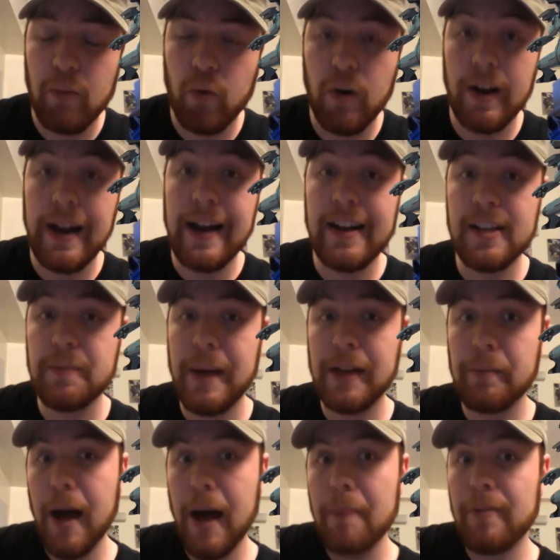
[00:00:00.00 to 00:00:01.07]
one, I'd expect
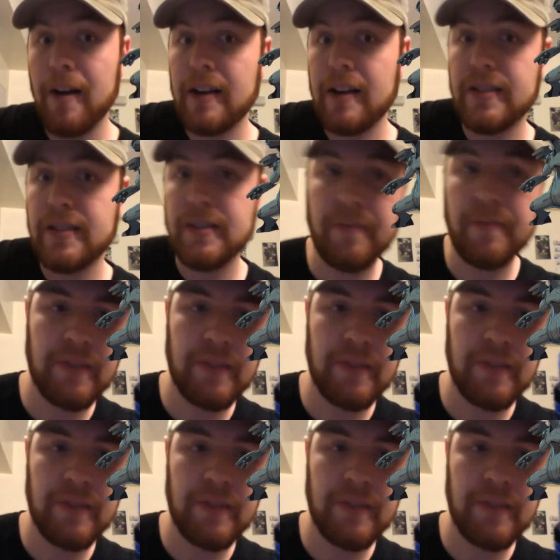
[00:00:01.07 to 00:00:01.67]
Pop Rocks.